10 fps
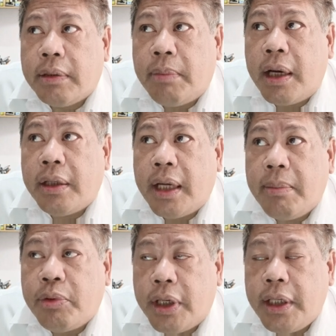
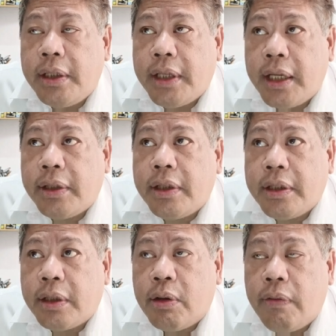maritime training centers
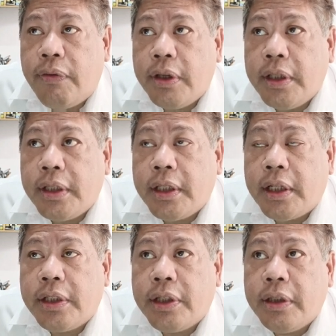that offer this and
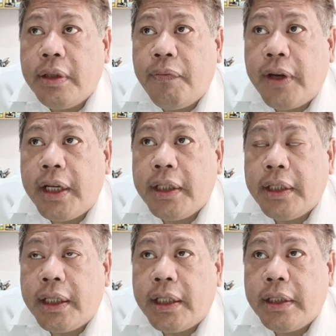are certified
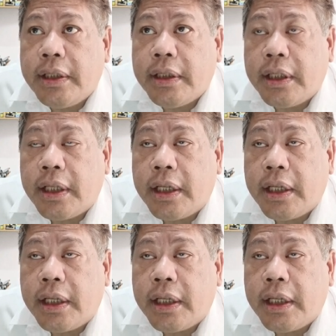as